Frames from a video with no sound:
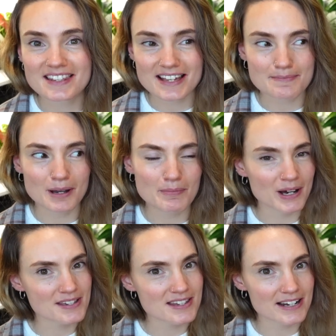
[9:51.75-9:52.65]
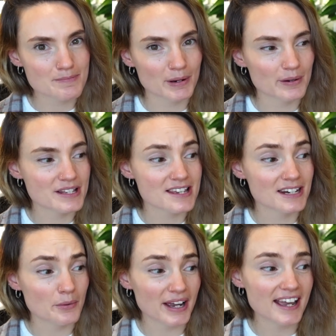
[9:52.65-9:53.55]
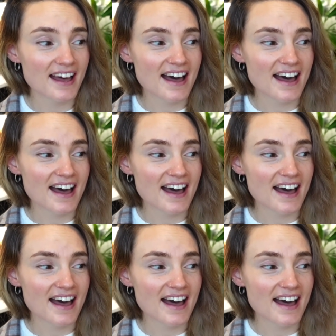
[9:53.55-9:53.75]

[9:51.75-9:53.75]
That's my personal experience anyway.